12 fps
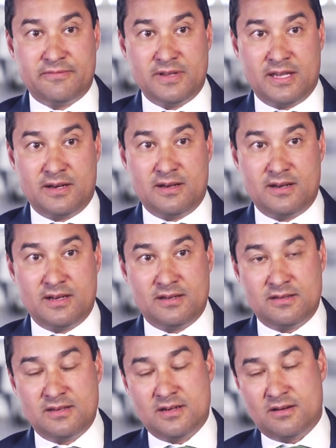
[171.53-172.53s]

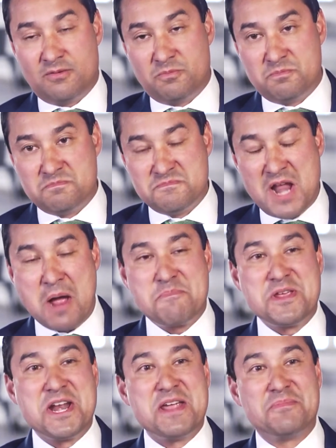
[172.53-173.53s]
you know, not
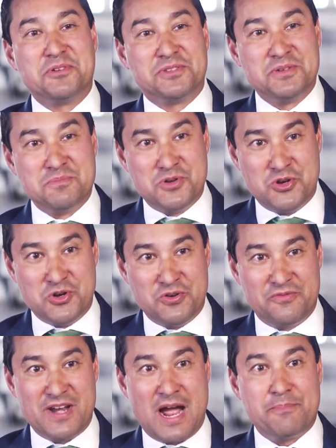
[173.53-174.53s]
being able to
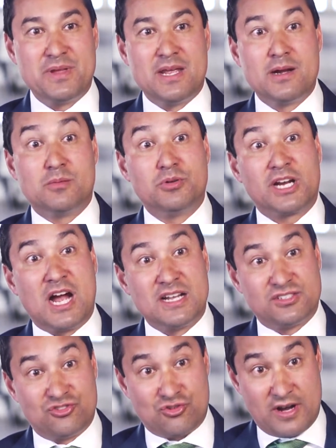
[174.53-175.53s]
move, not being able to
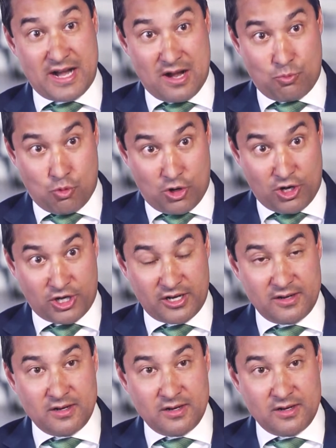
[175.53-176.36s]
concentrate on work,